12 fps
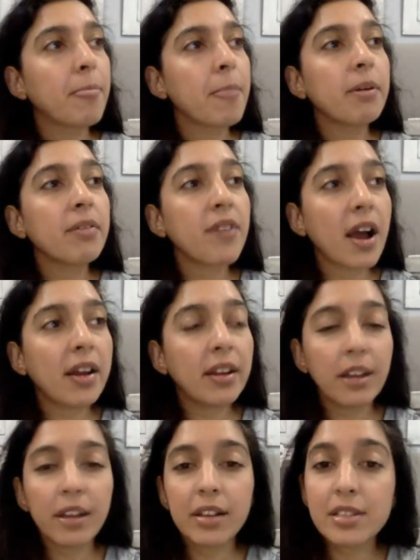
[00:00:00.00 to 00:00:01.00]

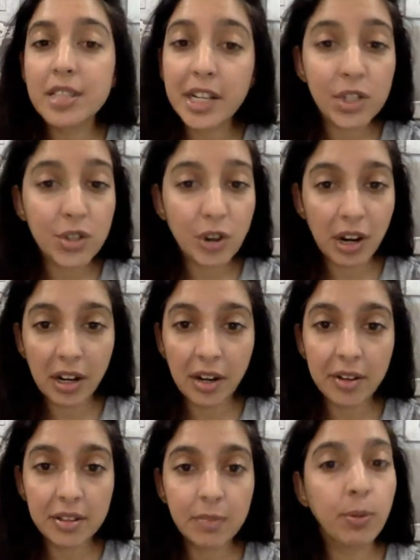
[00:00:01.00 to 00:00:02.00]
providing 6
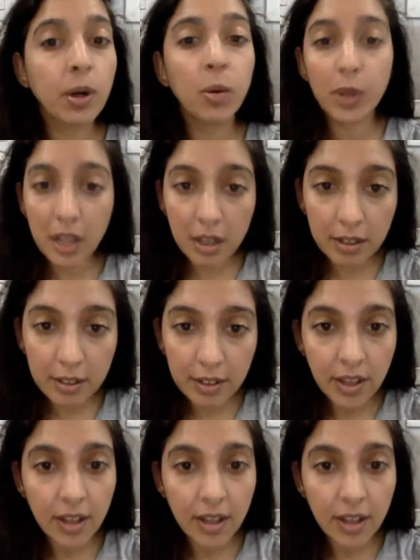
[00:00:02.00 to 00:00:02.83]
trainings per week,